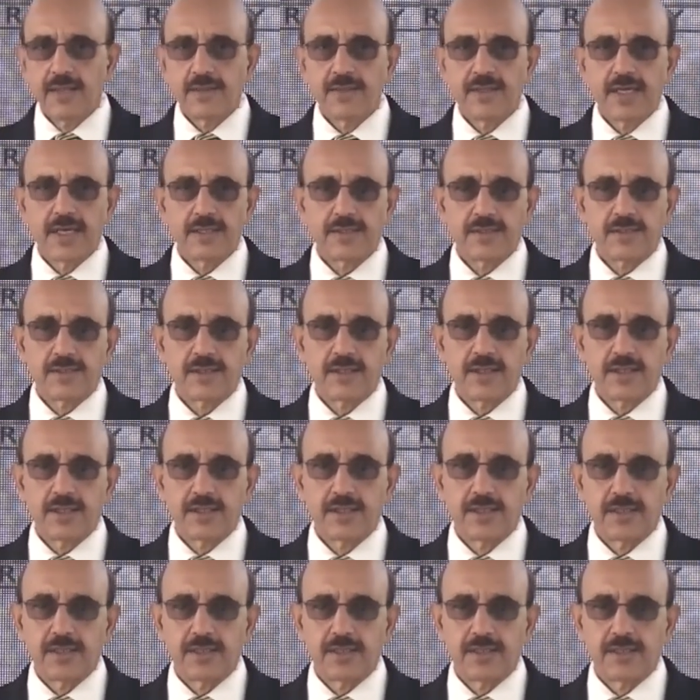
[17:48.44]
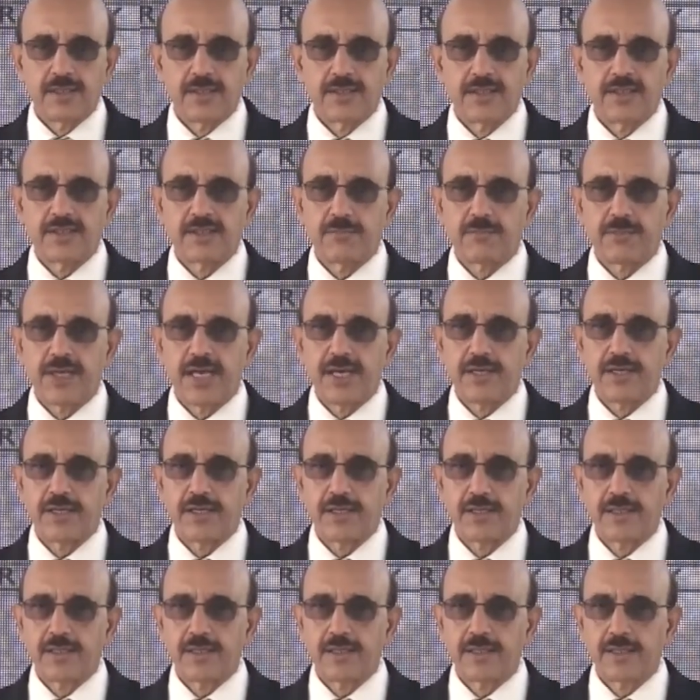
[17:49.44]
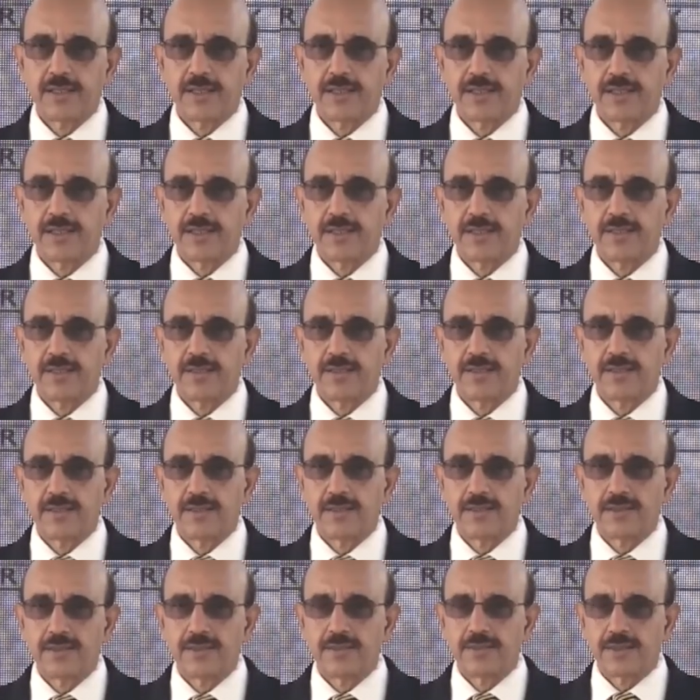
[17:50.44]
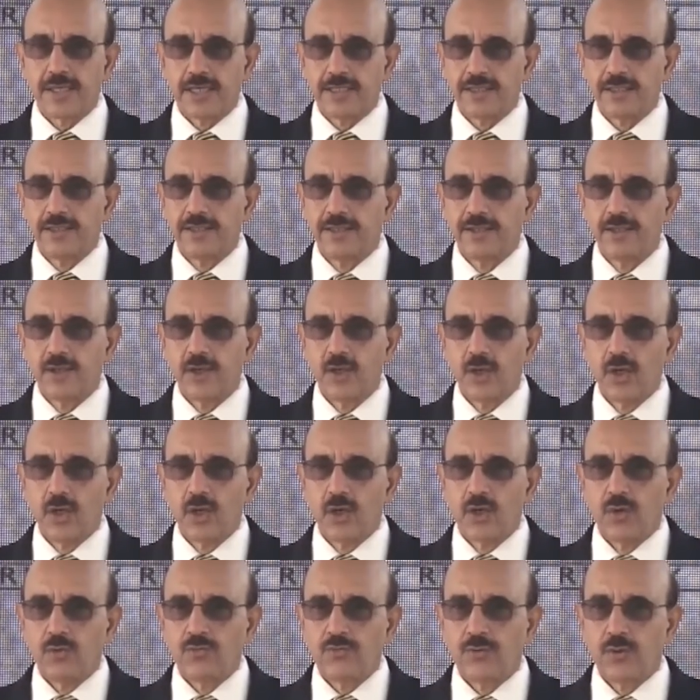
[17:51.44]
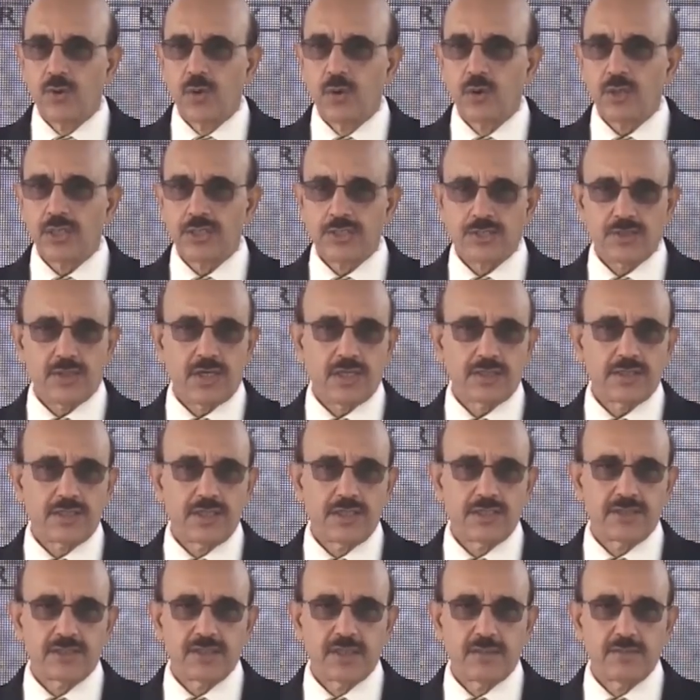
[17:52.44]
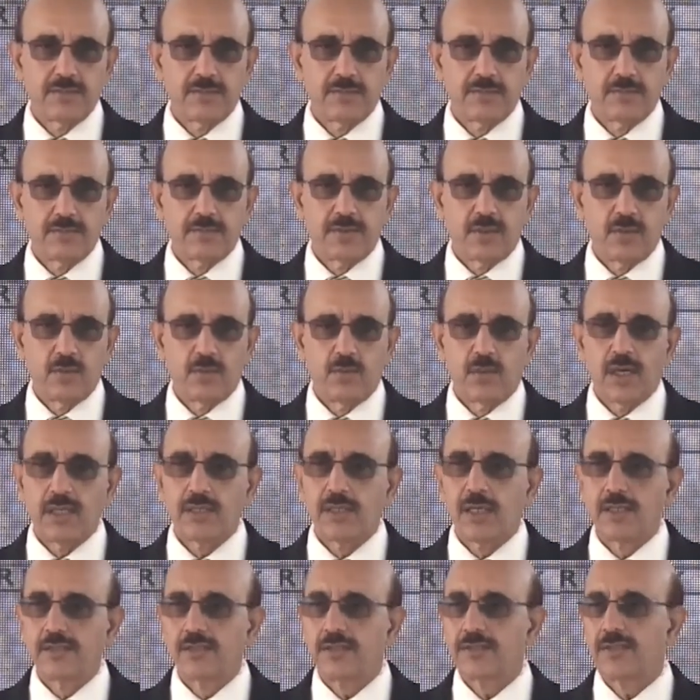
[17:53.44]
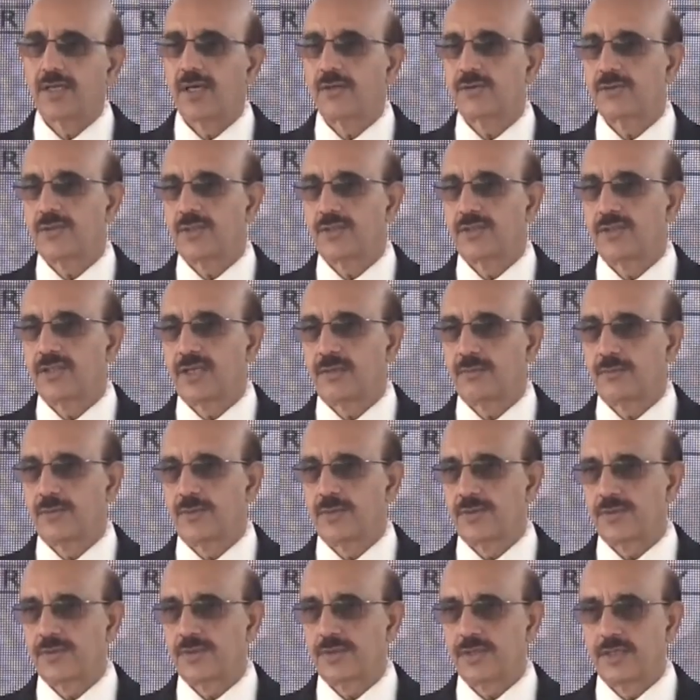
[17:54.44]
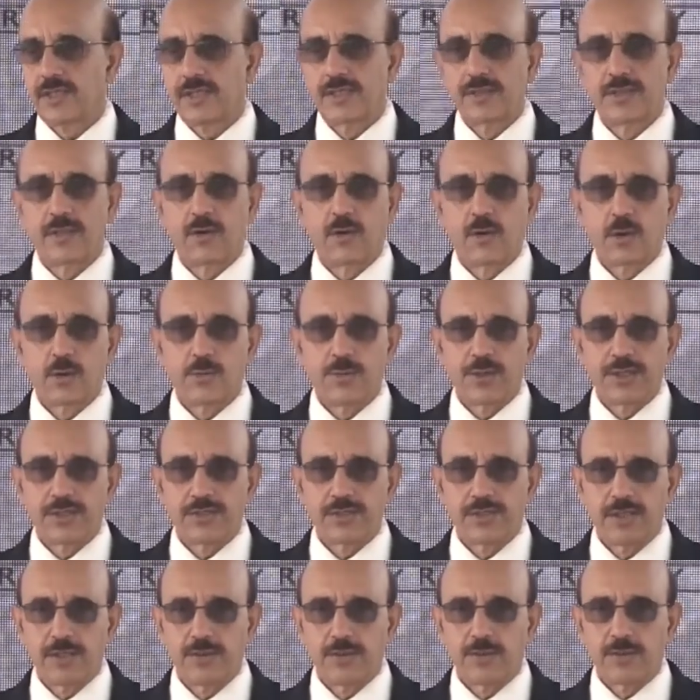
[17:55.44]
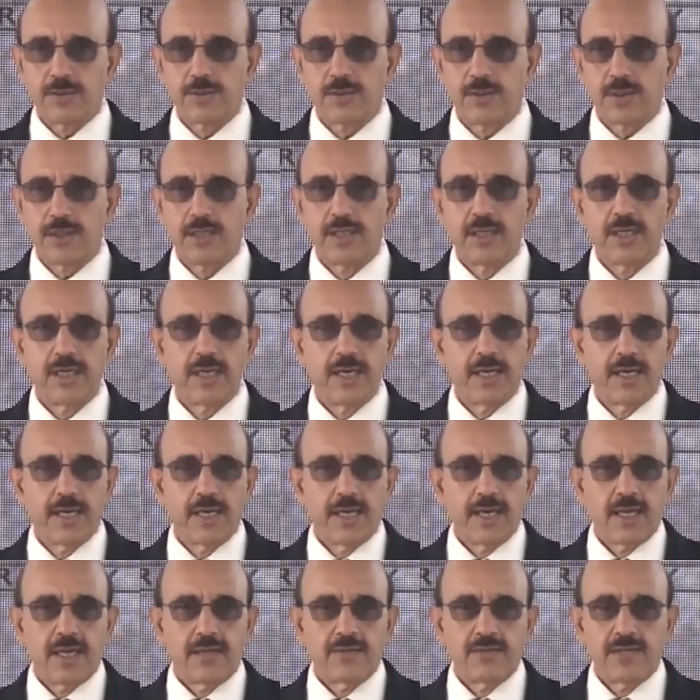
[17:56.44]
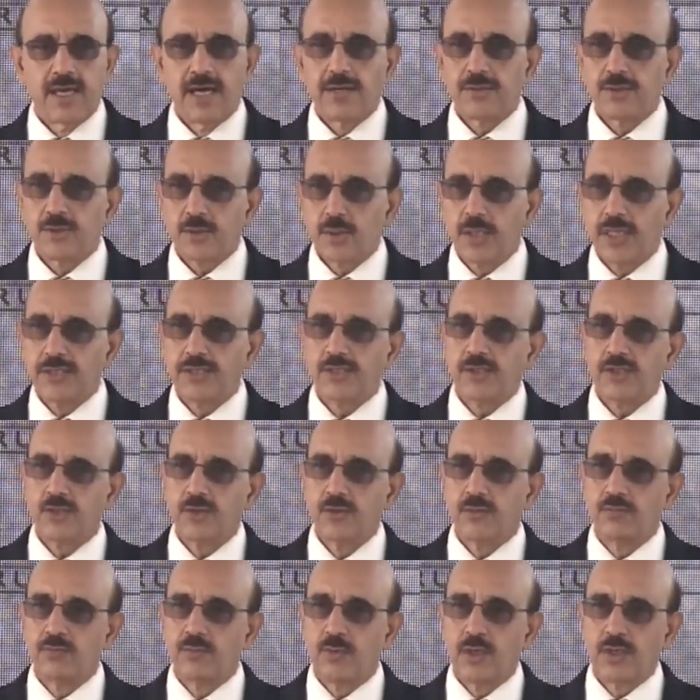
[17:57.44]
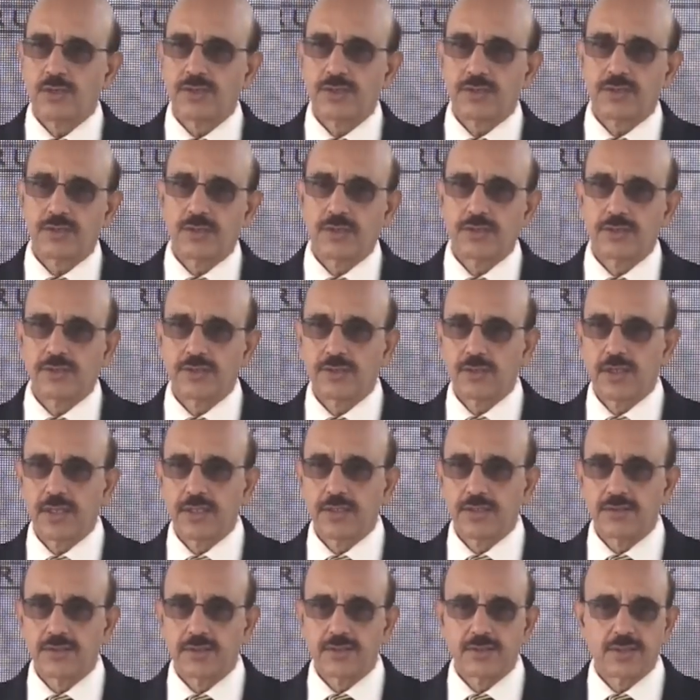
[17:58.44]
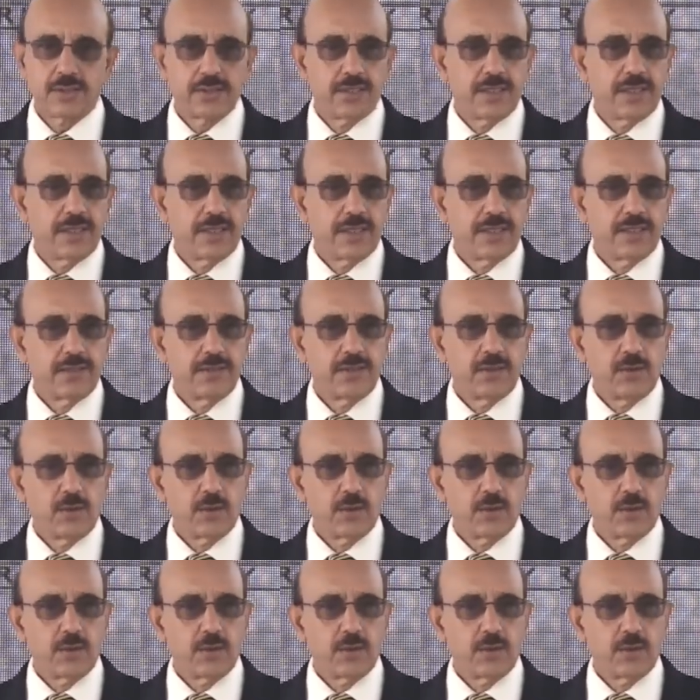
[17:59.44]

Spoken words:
that there's a planning in Delhi for constructing some 100,000 temples in the occupied territory. There are threats to mosques and shrines in the